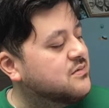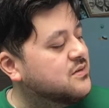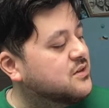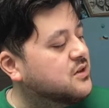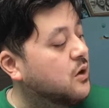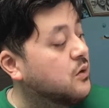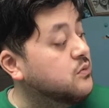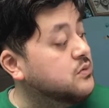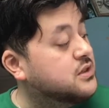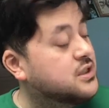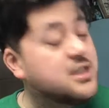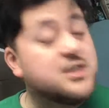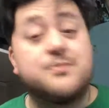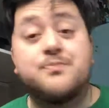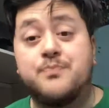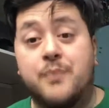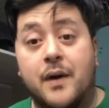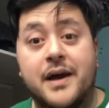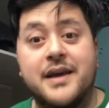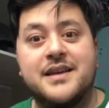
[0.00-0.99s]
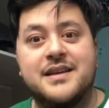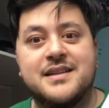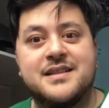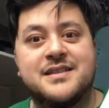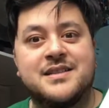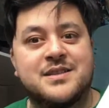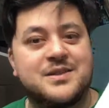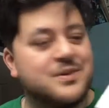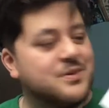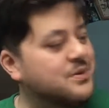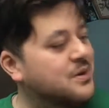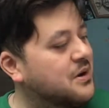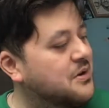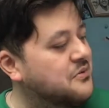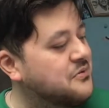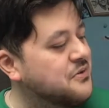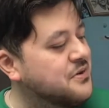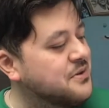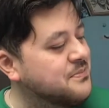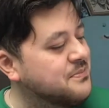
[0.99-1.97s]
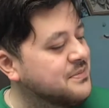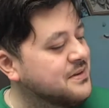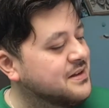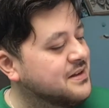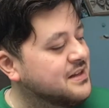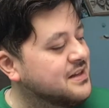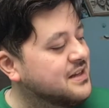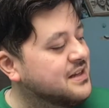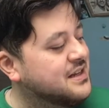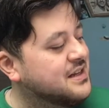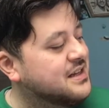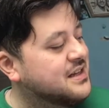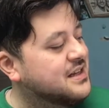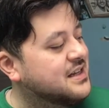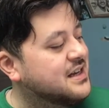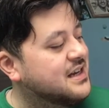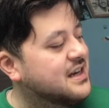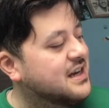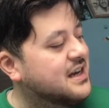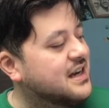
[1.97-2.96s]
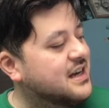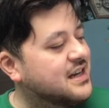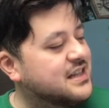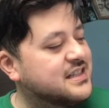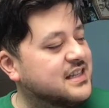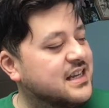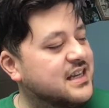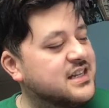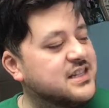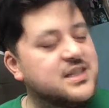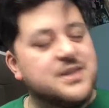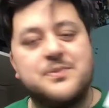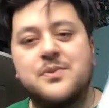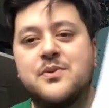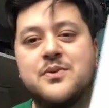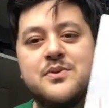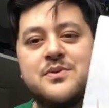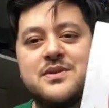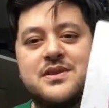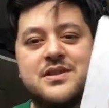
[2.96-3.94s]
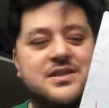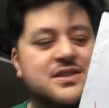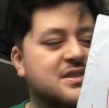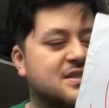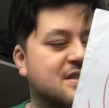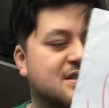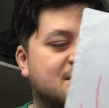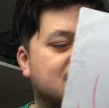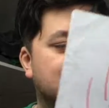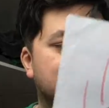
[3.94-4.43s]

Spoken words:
gold spikes all over him, and his energy balls are just,